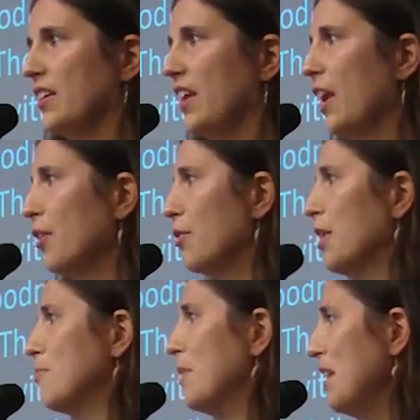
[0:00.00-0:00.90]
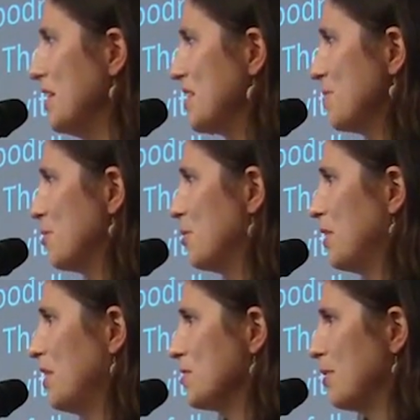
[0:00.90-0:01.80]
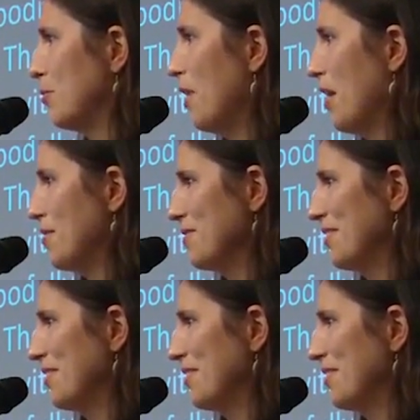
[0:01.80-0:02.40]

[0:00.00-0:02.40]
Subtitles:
can't create peace between husband and wife,